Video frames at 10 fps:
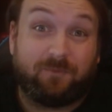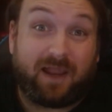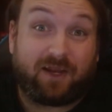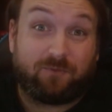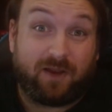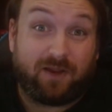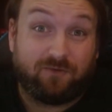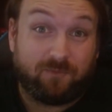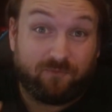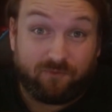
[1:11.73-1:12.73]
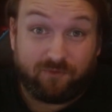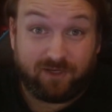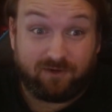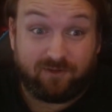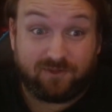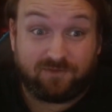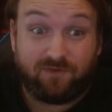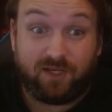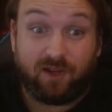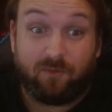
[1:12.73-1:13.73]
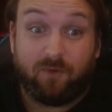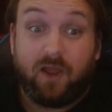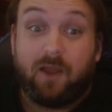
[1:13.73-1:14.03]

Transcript: back around to it before the end of this video